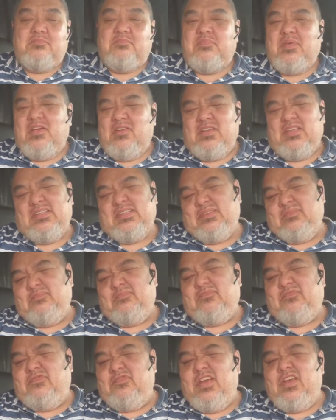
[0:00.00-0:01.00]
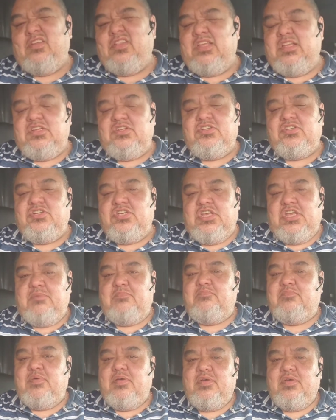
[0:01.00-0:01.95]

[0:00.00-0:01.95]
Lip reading: apparently is a fairly cheap